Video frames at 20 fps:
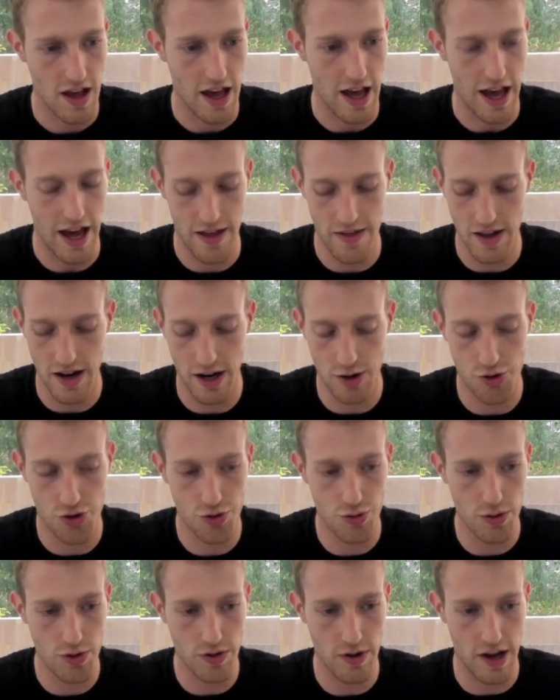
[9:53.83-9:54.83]
And then I
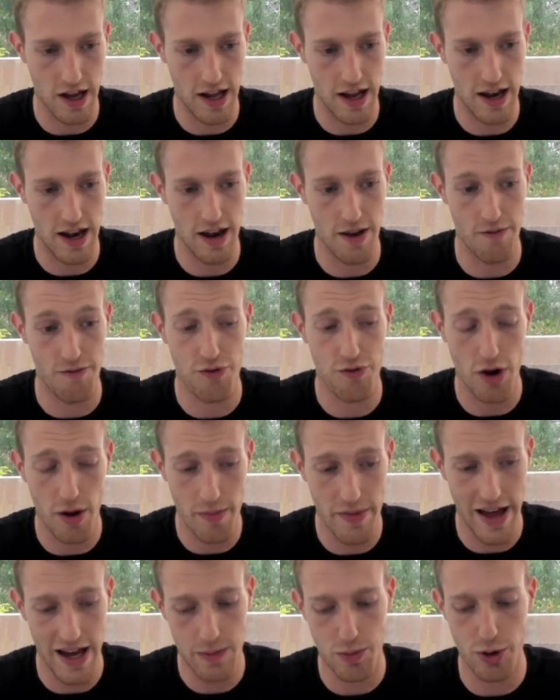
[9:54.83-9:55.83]
draw, from
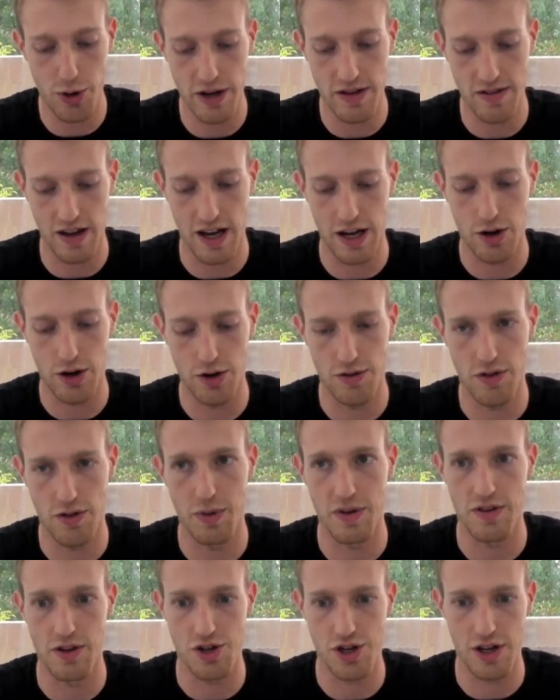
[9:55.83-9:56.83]
that point, I go to
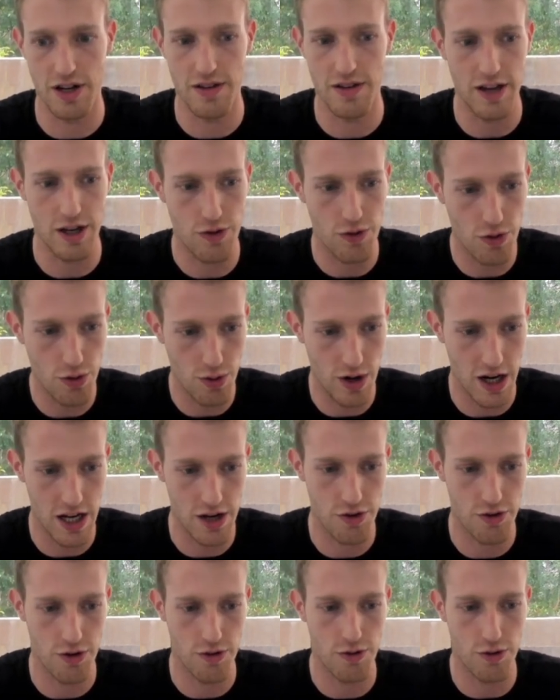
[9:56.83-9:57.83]
position and say
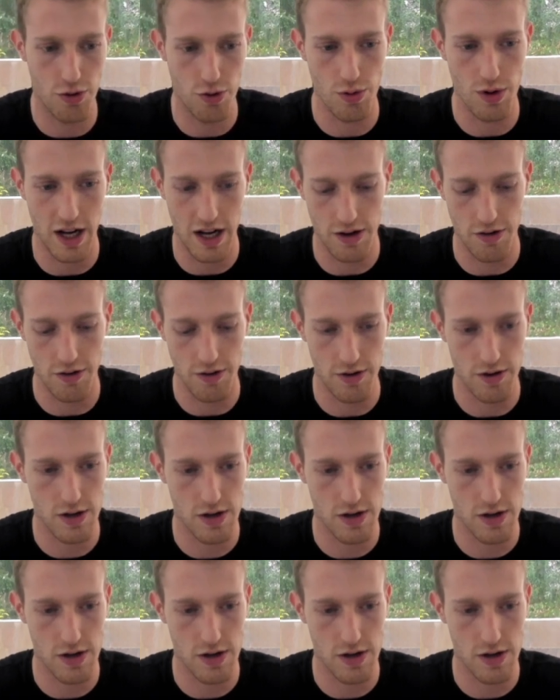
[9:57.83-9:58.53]
200, 200.